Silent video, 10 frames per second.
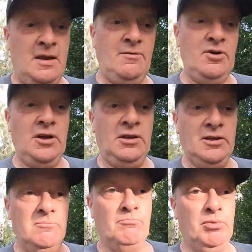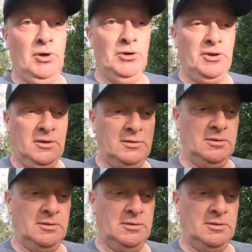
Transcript: I've knelt in blood,